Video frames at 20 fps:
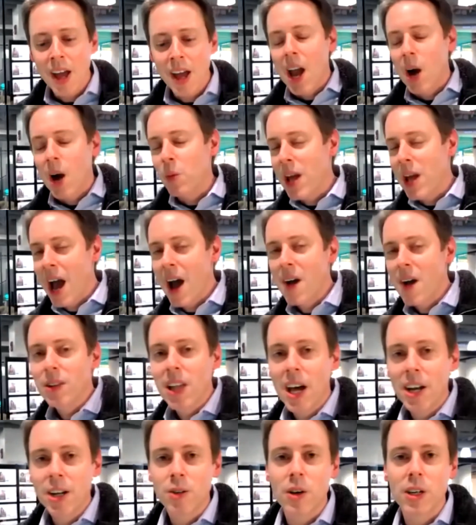And we have a
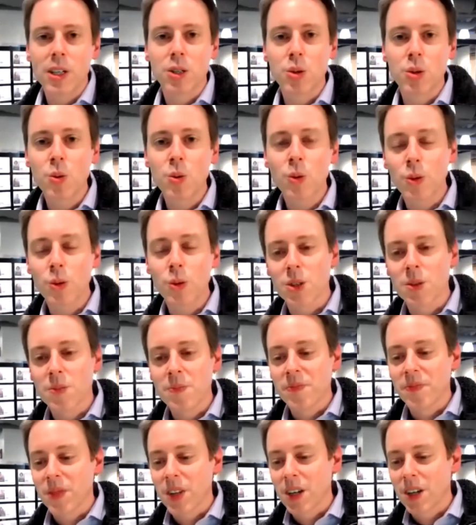lot of great tools,
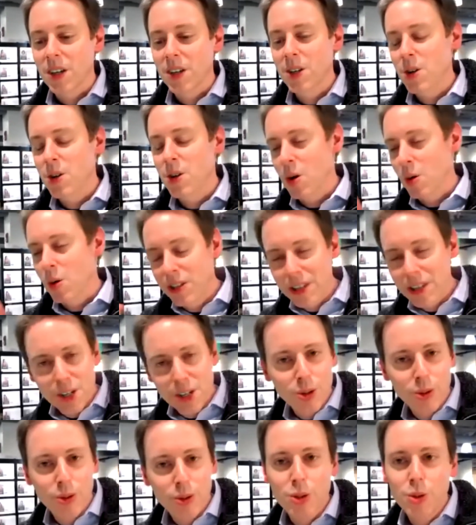you know,
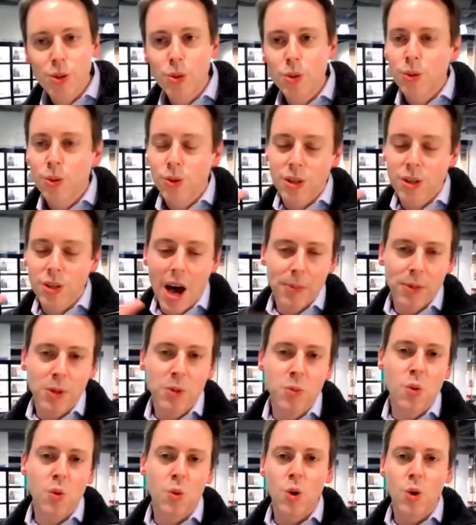digital tools,
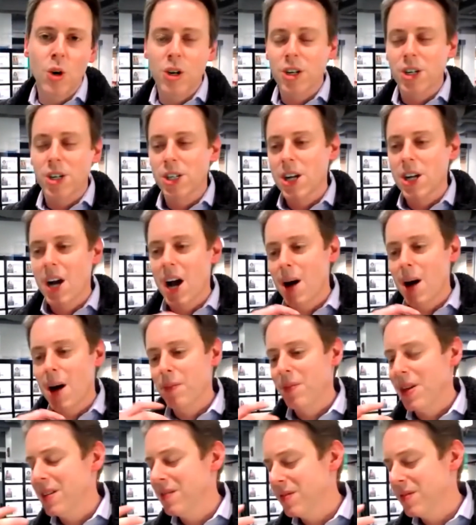optimal workshop,
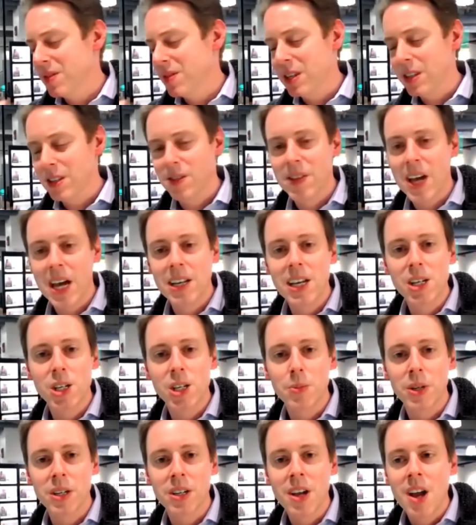and things of that
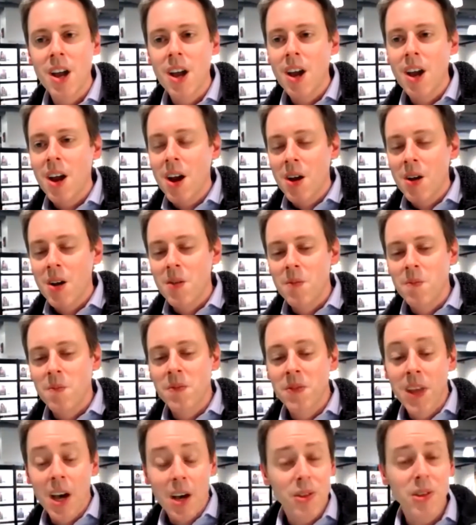nature, but
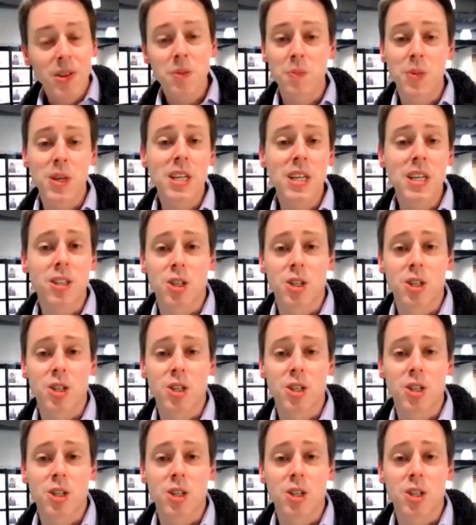nothing beats